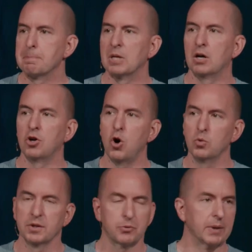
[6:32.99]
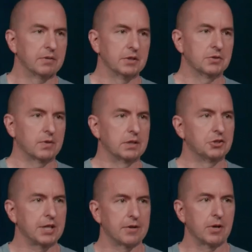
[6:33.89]
along with three of his friends,
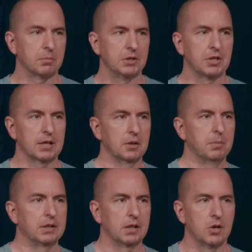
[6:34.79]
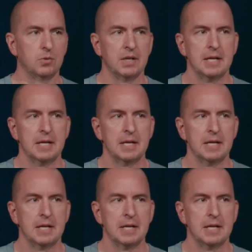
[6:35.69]
Shadrach, Meshach, and Abednego.